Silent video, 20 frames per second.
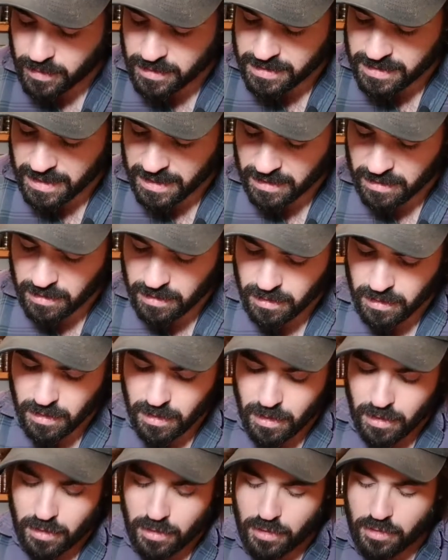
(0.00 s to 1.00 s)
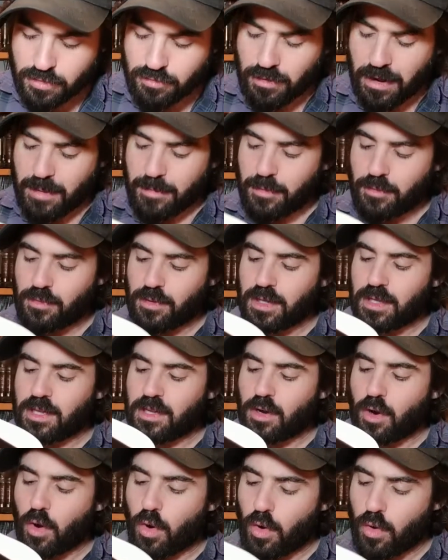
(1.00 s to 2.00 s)
One second. Does Rebbe
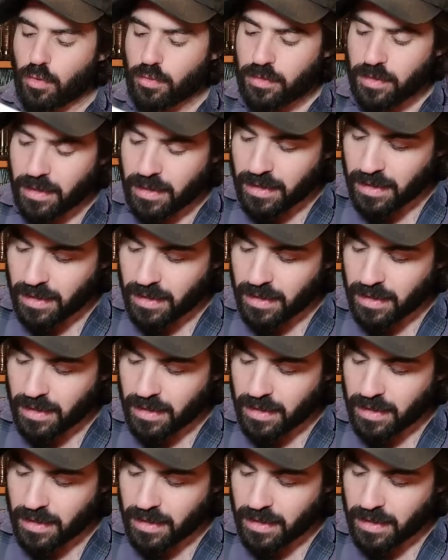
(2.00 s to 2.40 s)
really hold